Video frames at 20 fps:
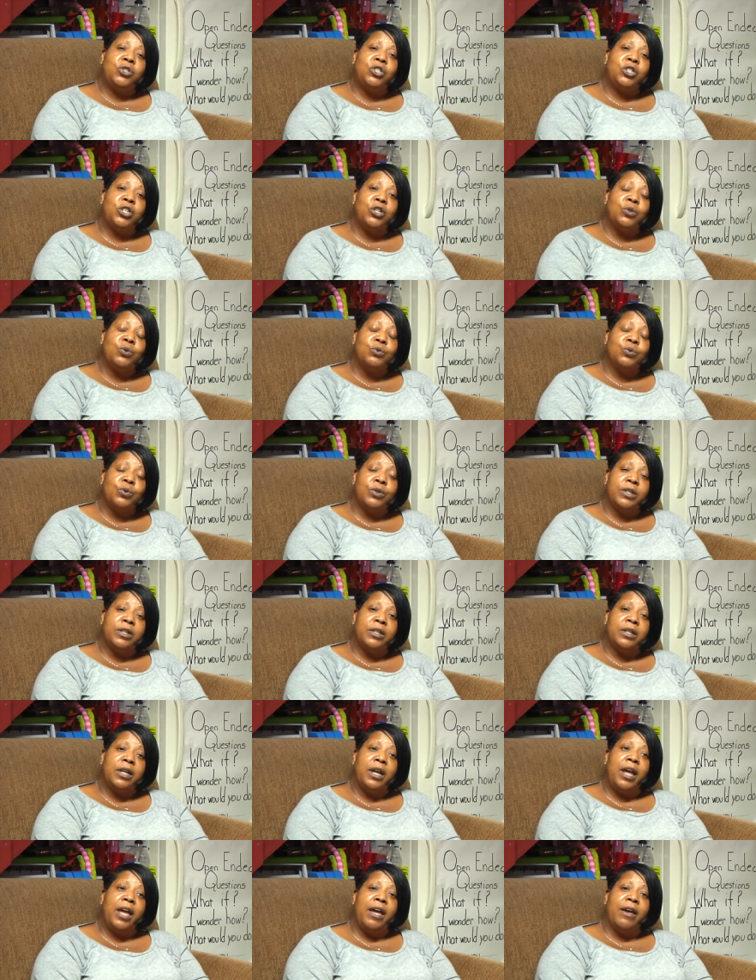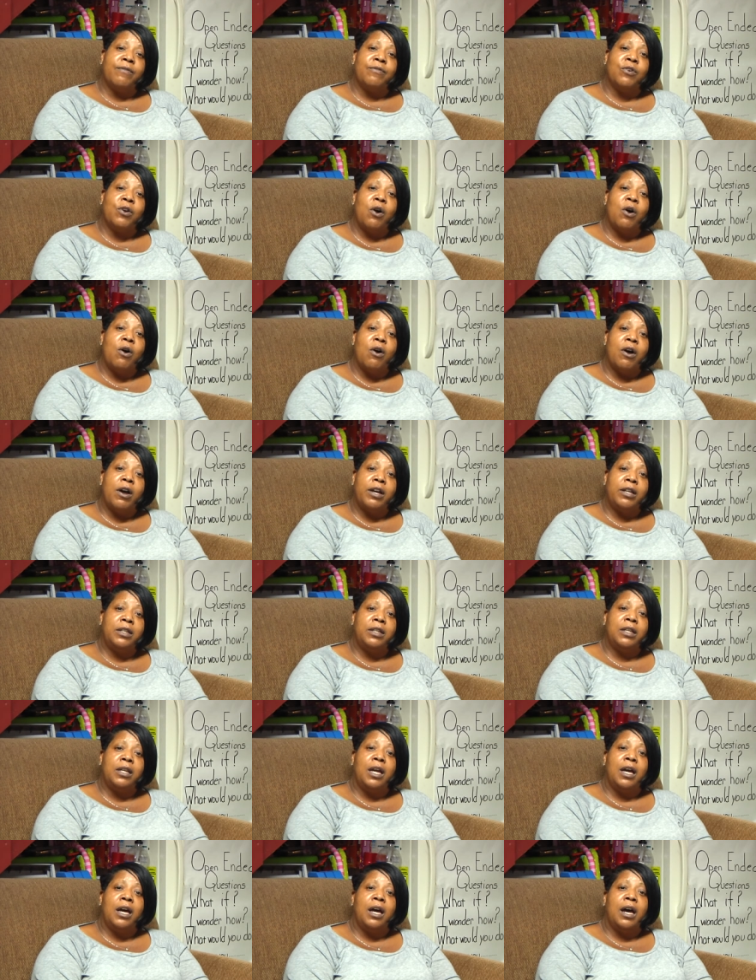Children have
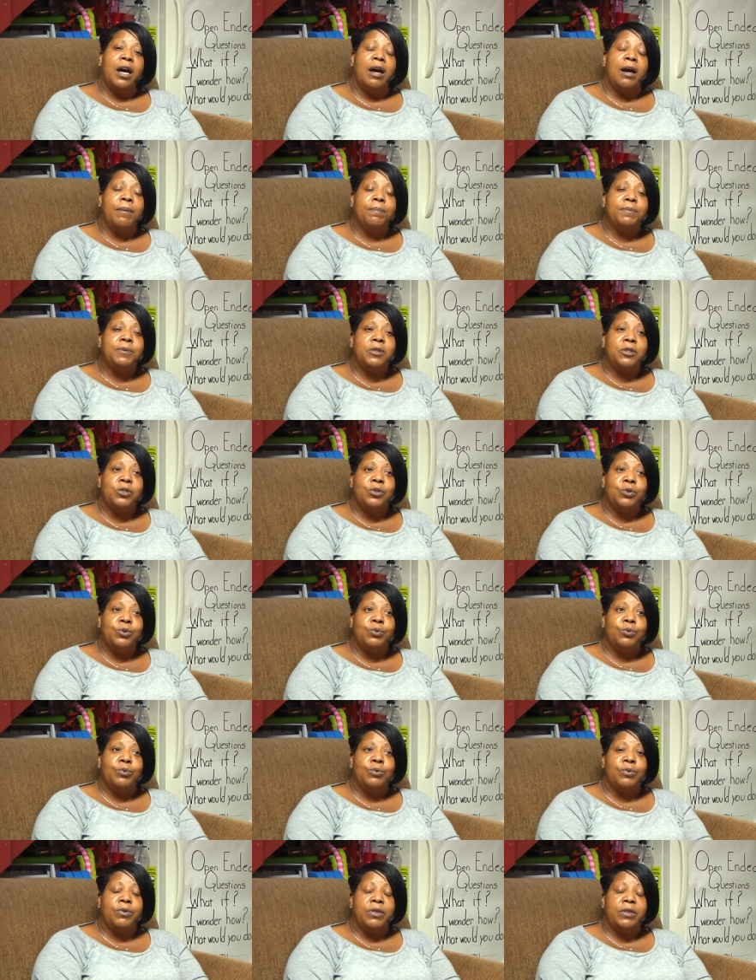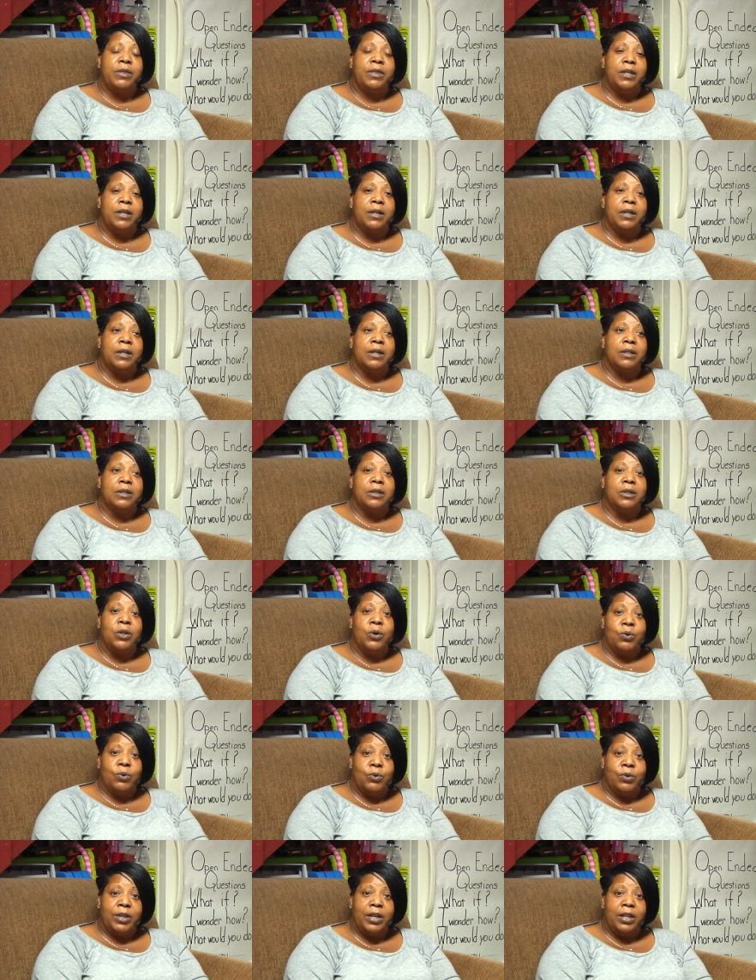gone up to the
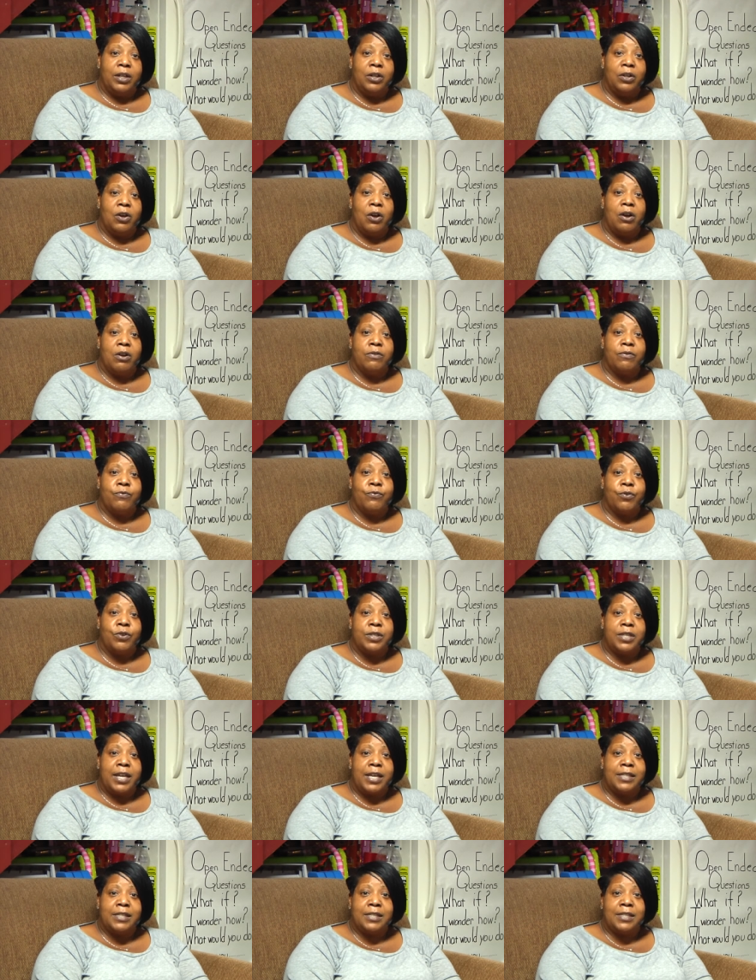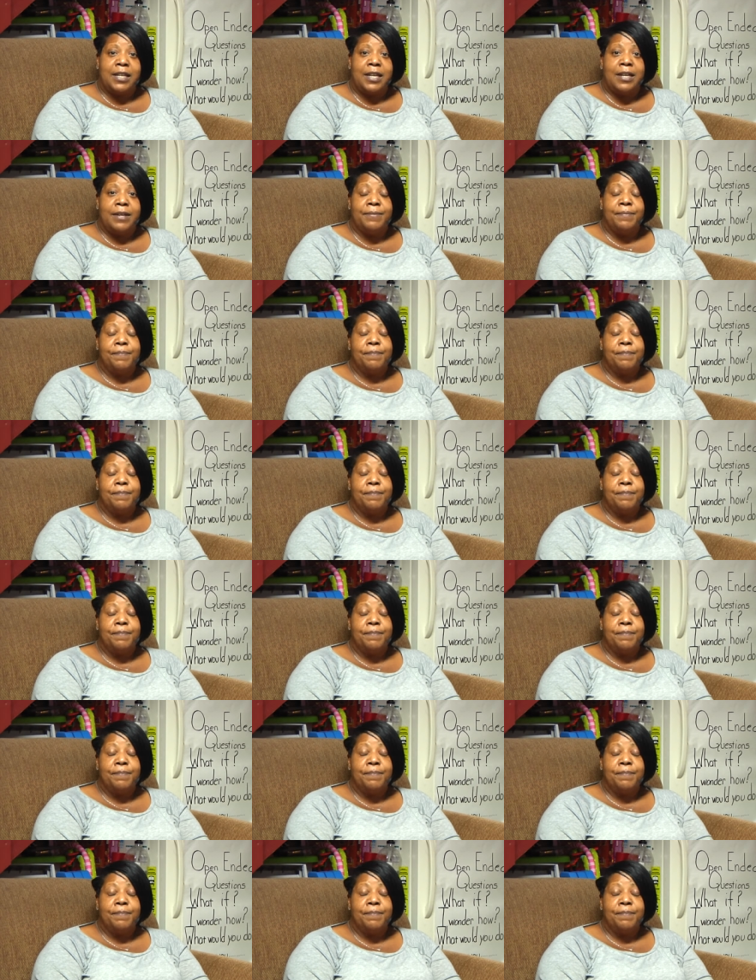local kindergarten for testing